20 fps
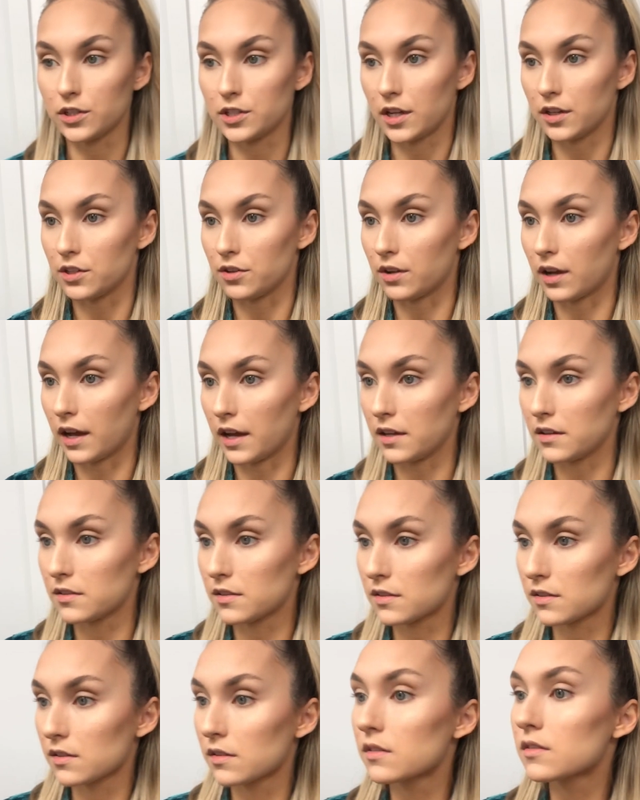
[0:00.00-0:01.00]
done, you
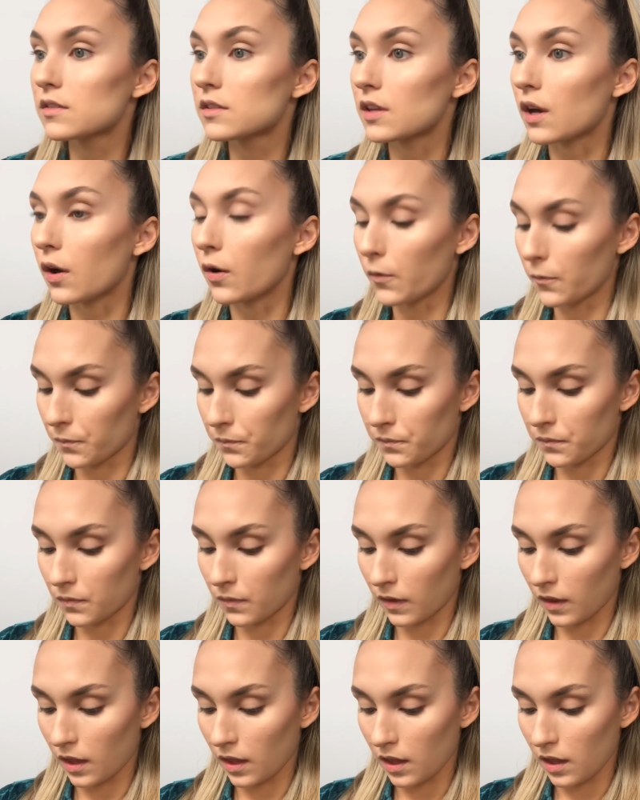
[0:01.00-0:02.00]
guys. So,
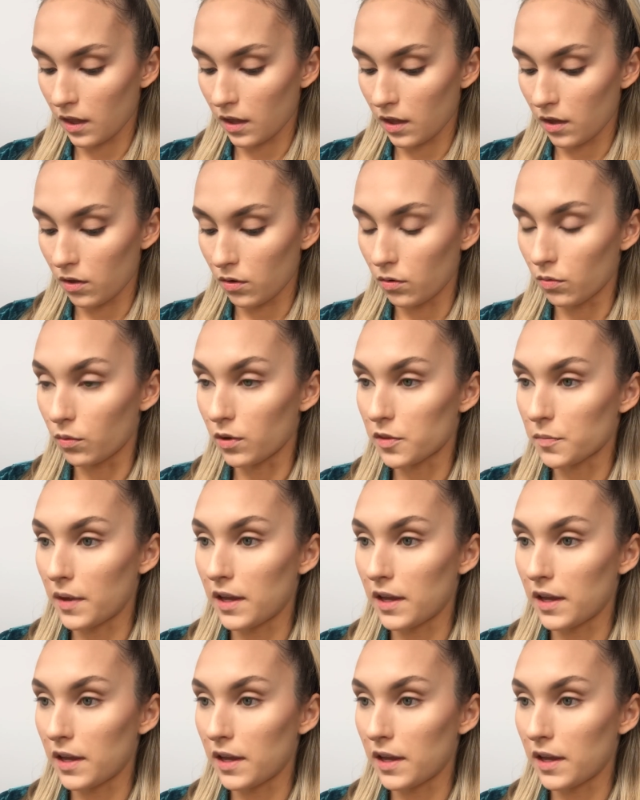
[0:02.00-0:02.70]
with